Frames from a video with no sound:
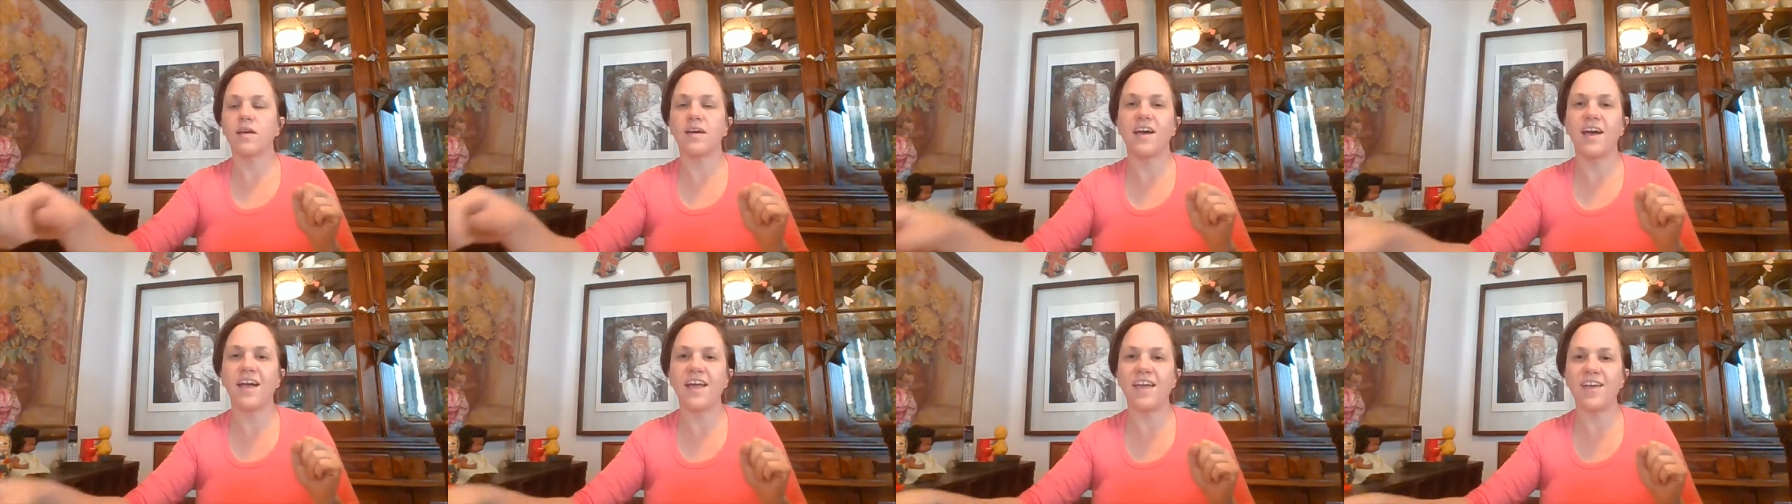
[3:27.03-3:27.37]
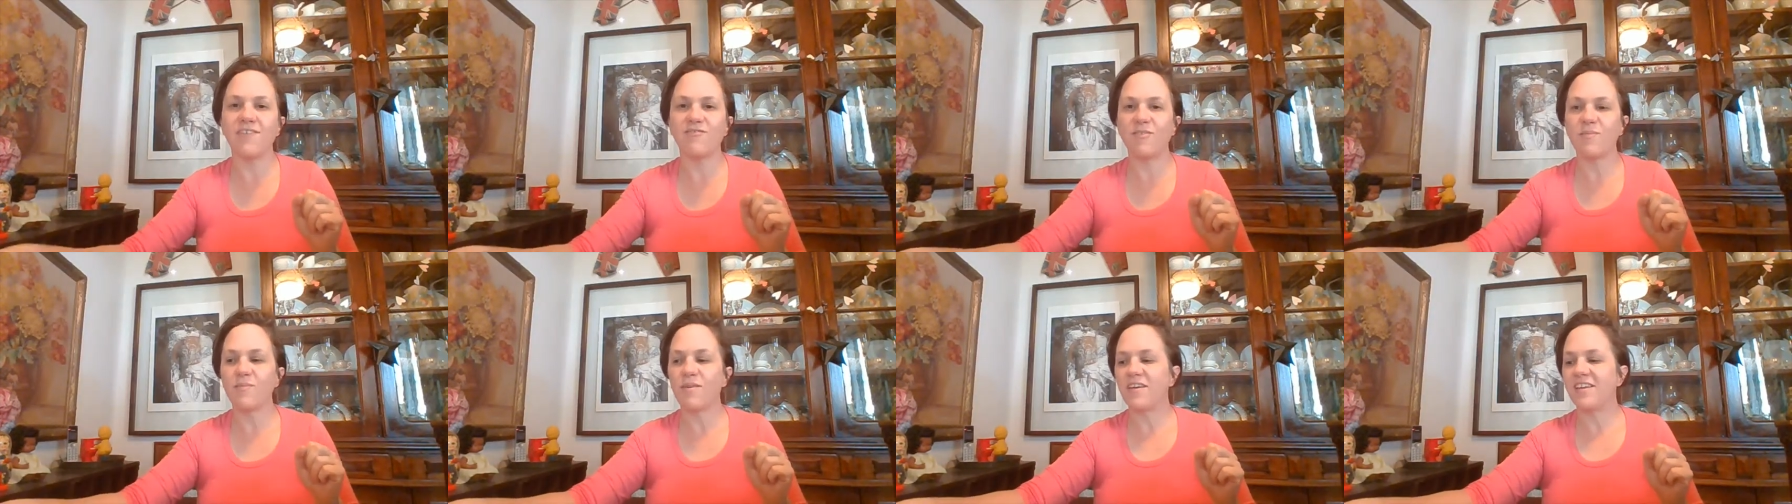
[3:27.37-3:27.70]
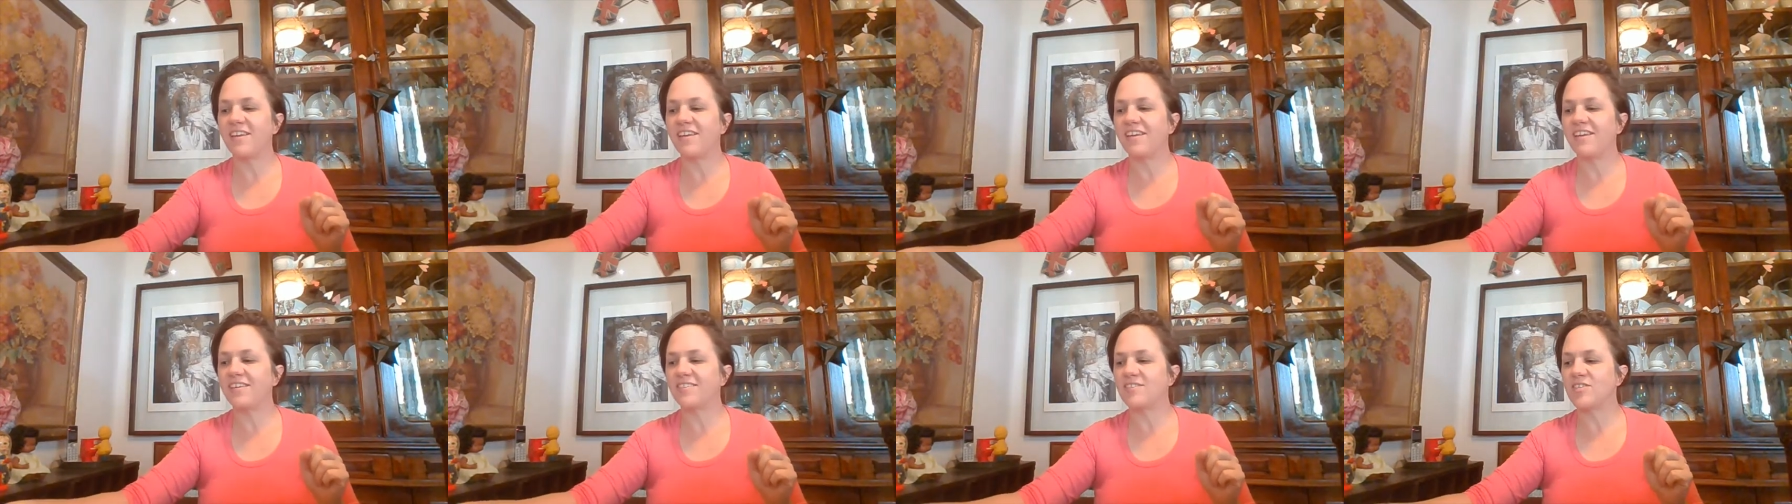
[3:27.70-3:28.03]
Hi
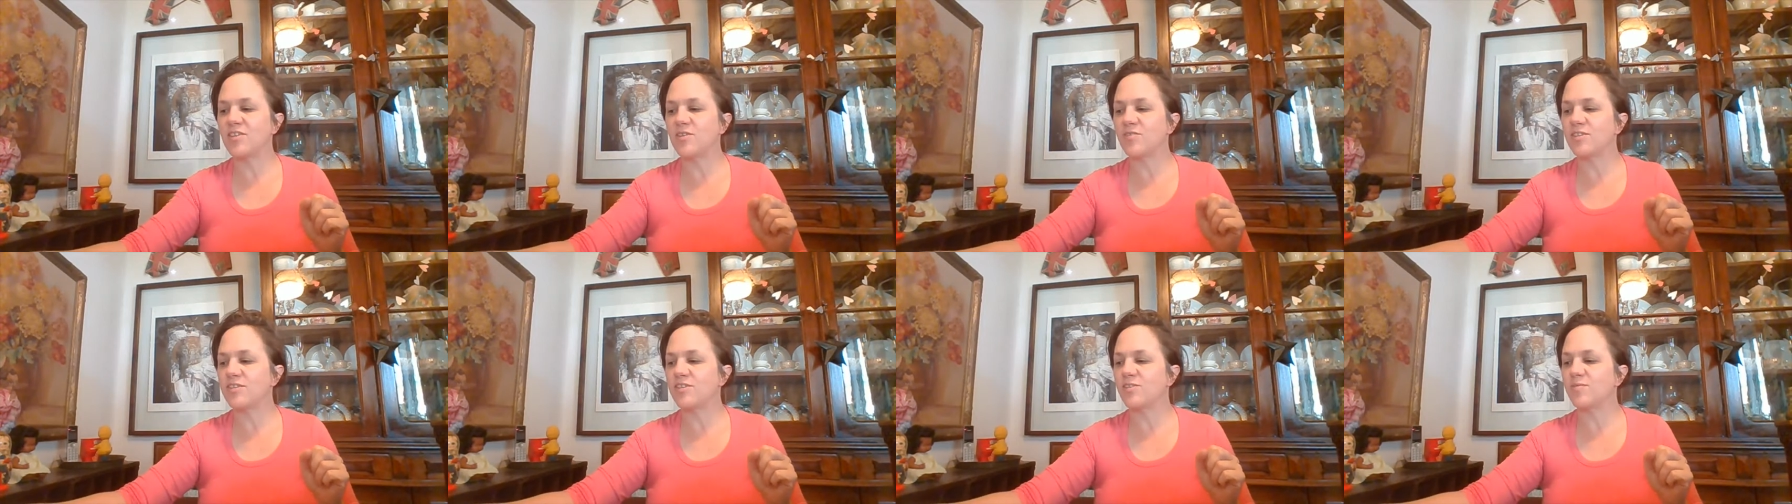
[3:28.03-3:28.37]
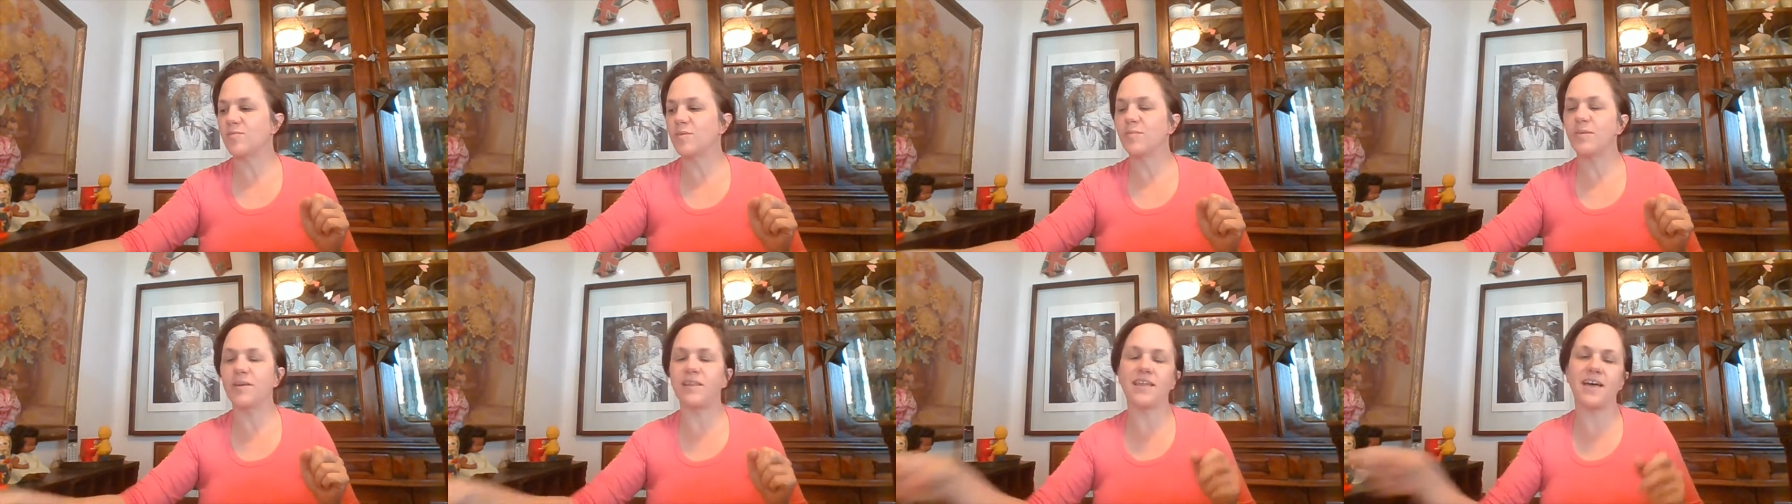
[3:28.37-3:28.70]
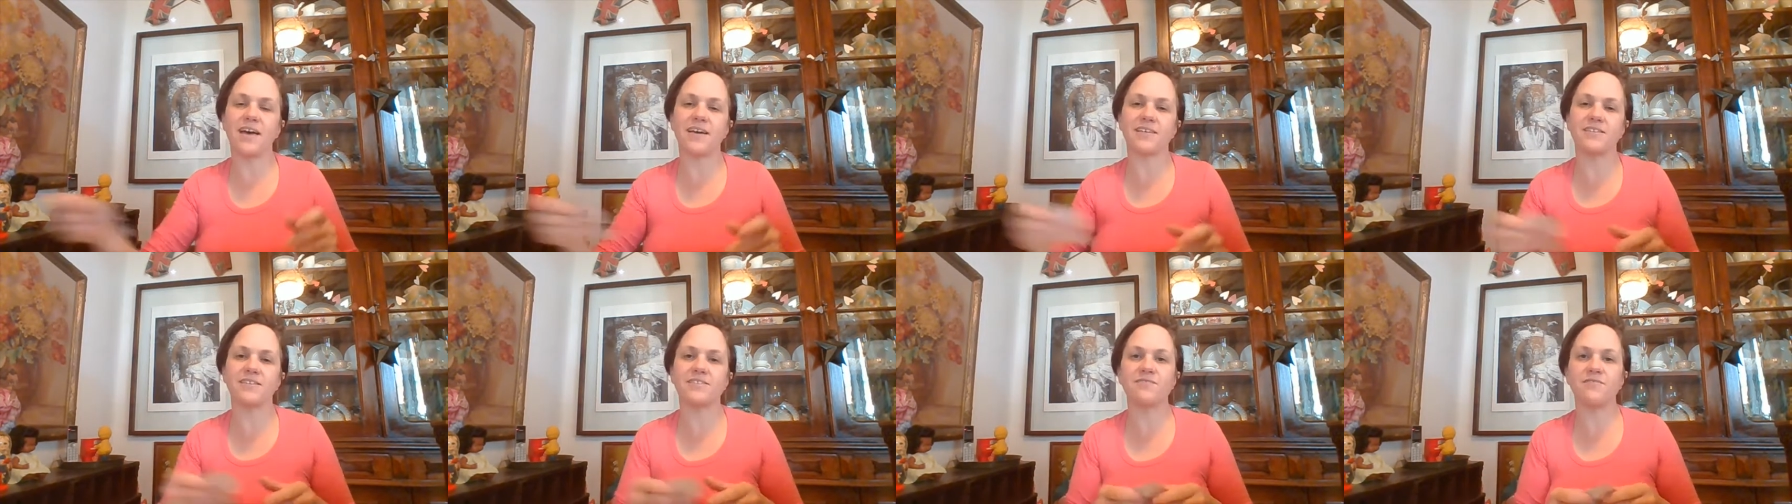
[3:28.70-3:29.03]
everybody, so this will be my
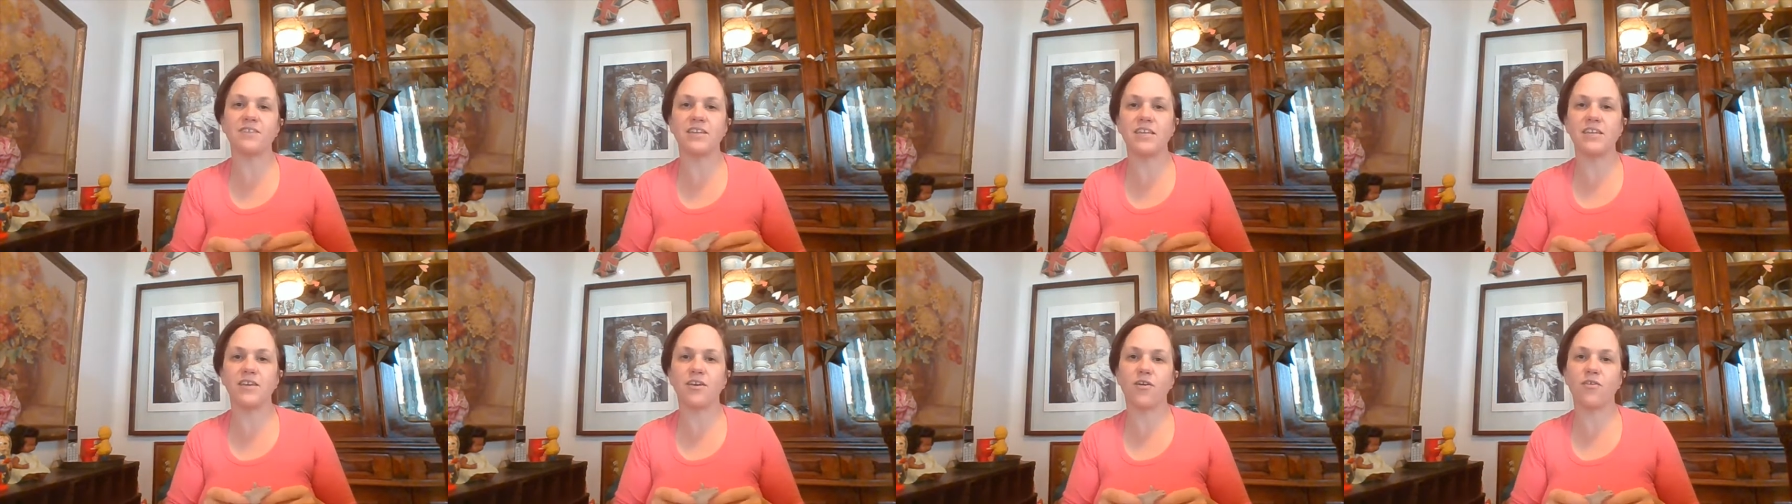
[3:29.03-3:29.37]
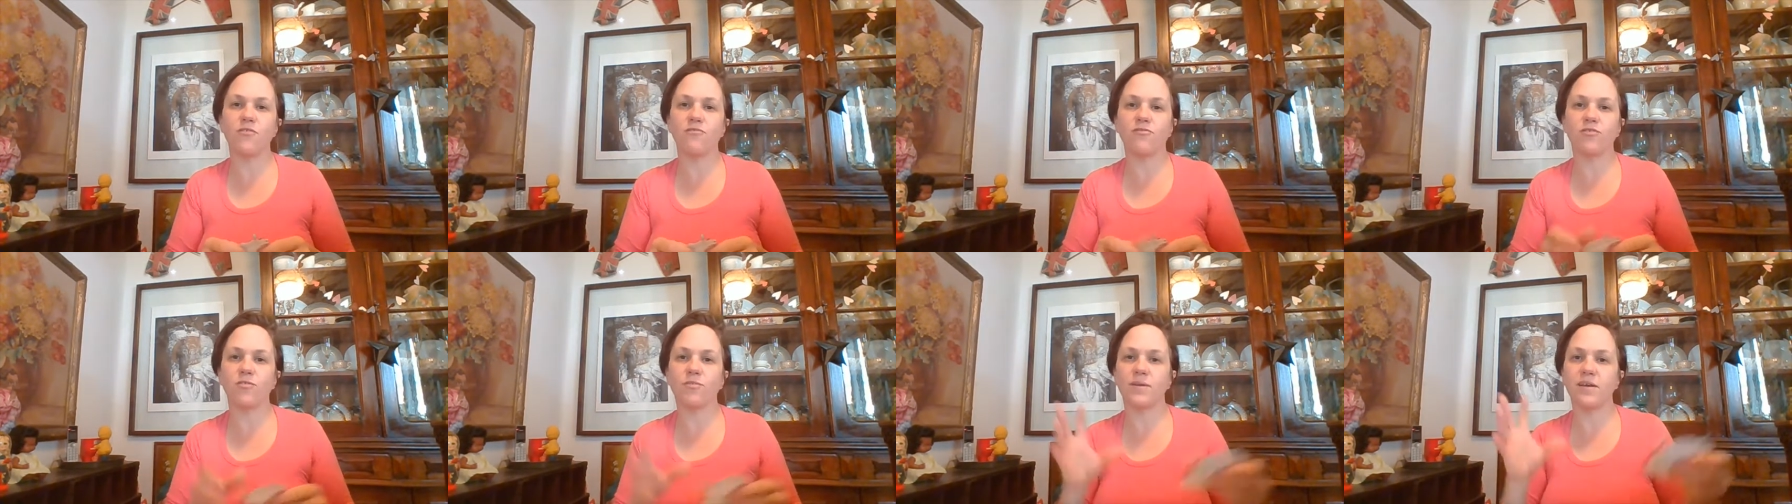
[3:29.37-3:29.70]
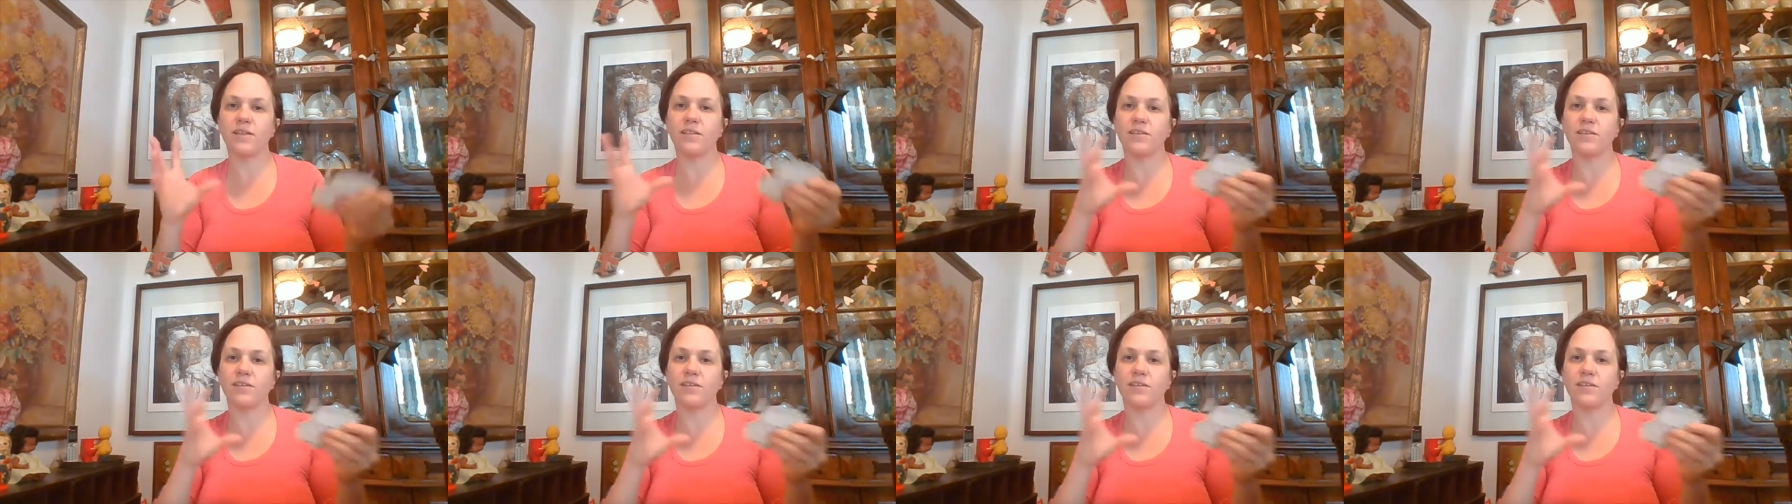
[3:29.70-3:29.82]
last video for my